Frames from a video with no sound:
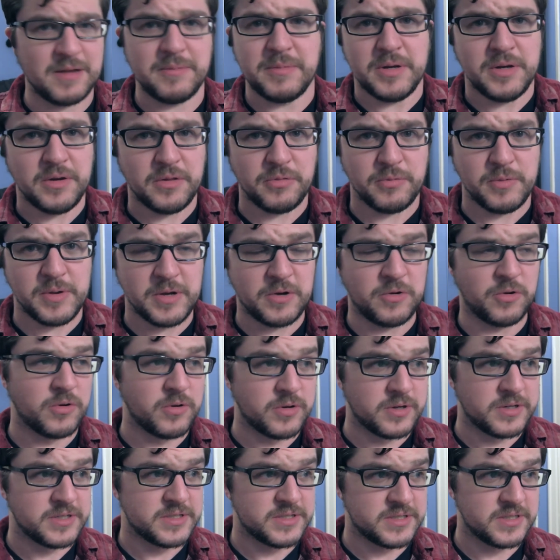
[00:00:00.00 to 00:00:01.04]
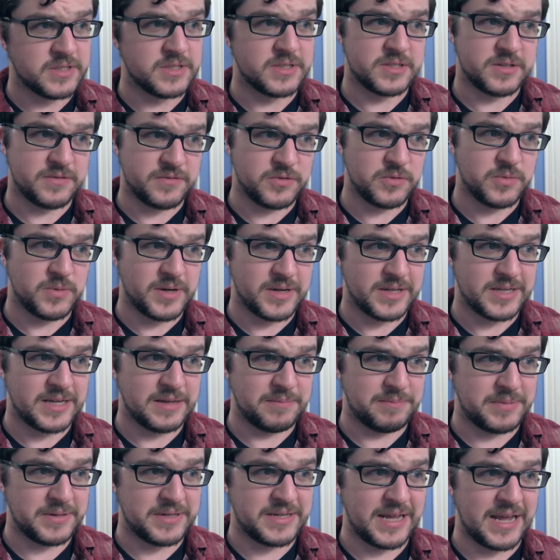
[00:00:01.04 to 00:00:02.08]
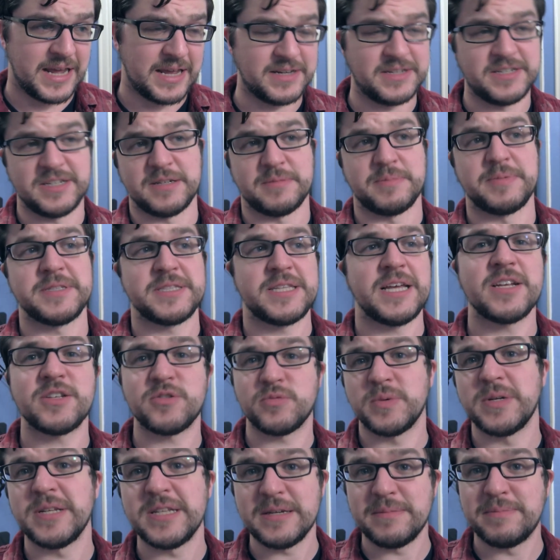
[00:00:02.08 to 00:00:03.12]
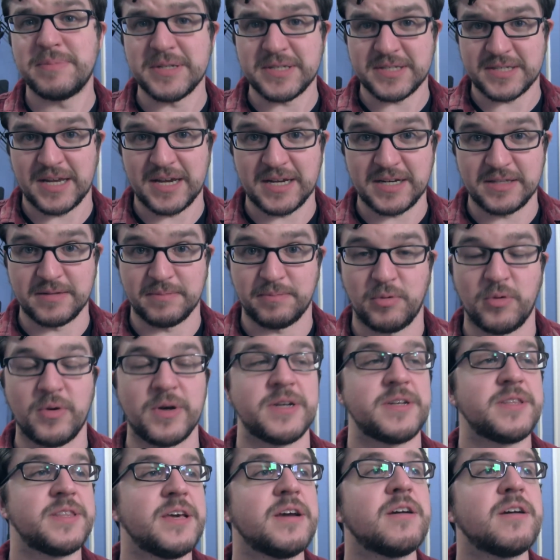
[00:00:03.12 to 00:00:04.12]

I mean, three choruses if you want to get pedantic, but that's really beside the point.